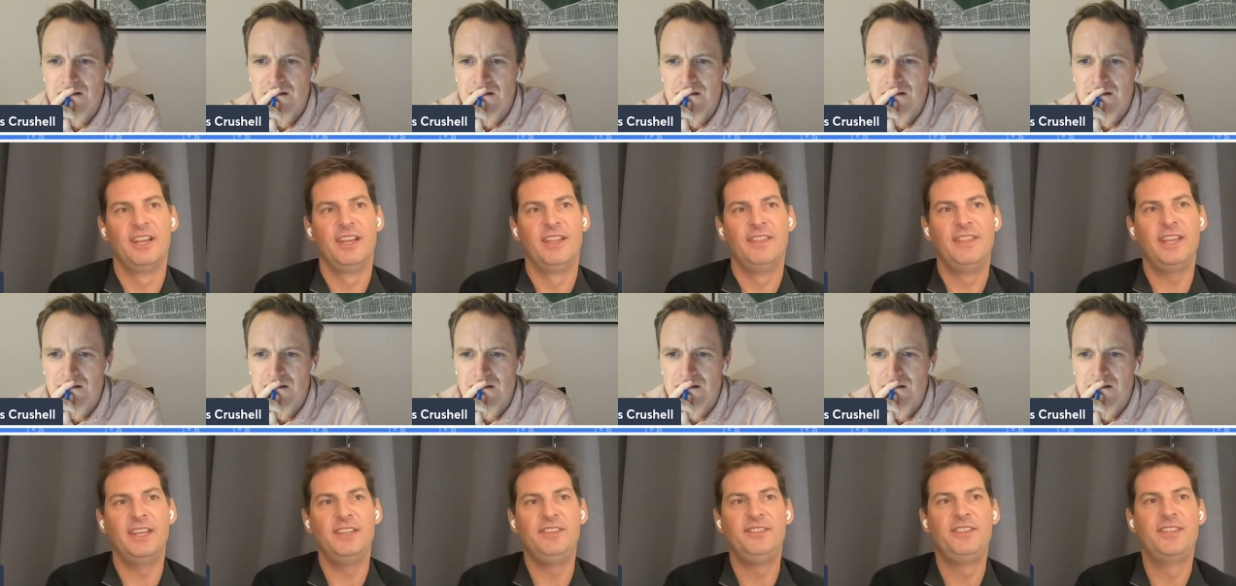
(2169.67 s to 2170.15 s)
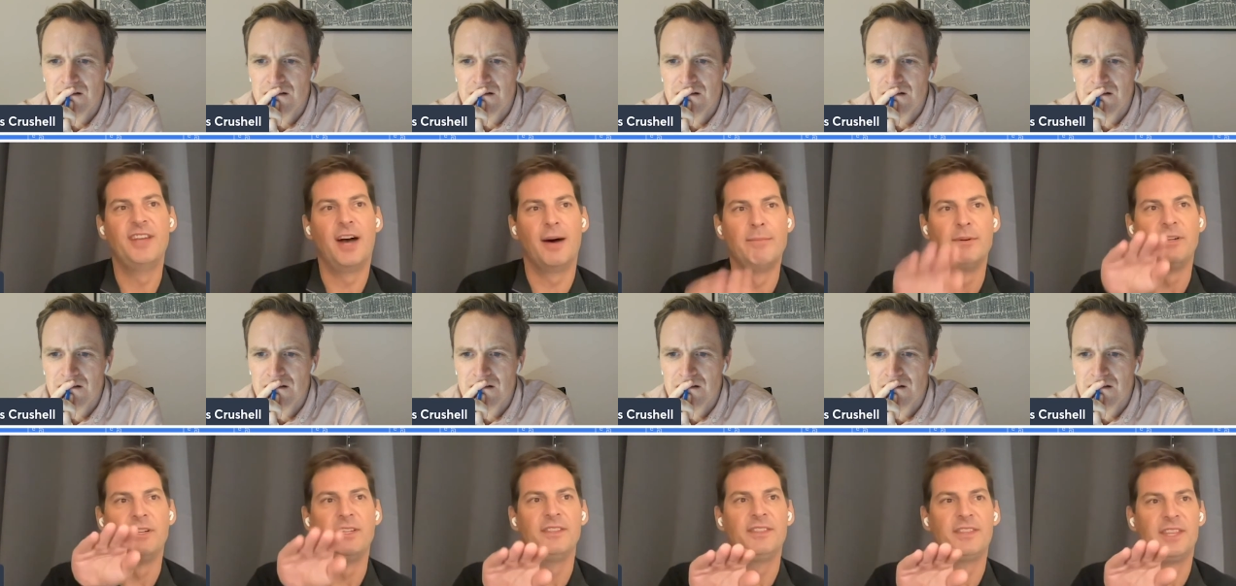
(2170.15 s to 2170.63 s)
Speaker 1: They
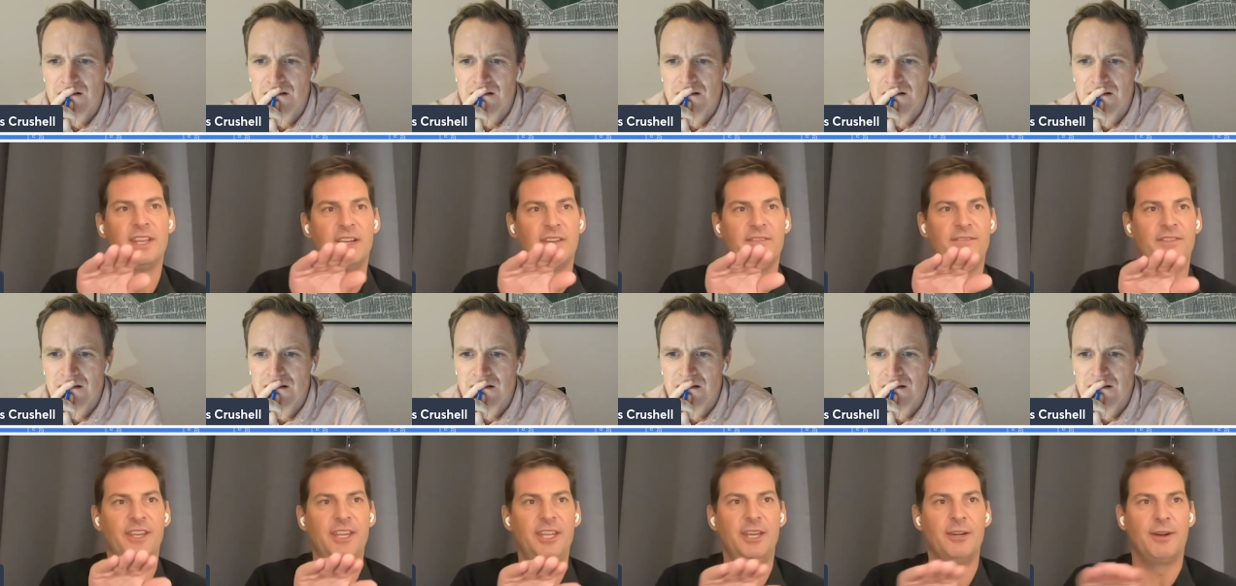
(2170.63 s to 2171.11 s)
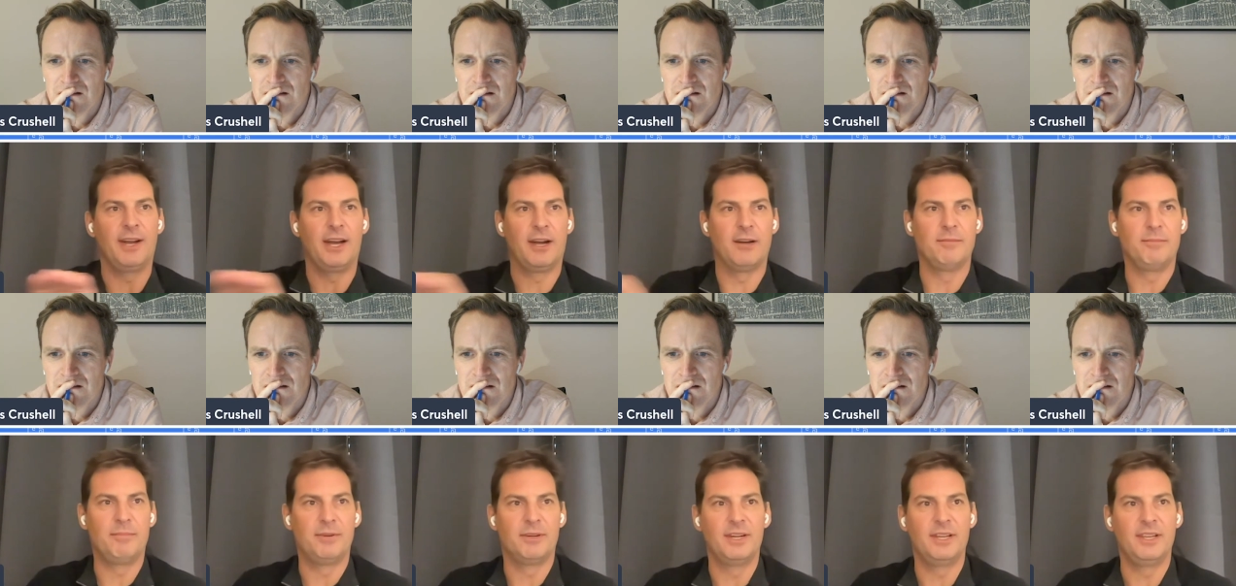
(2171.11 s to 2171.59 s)
doubled their video
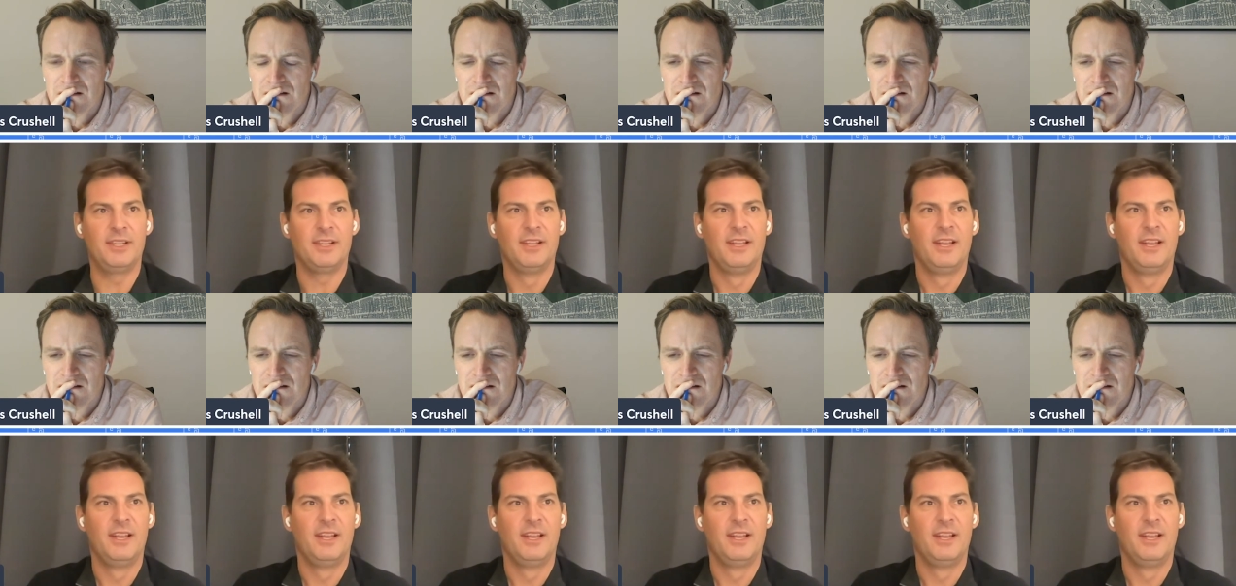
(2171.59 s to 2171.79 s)
output.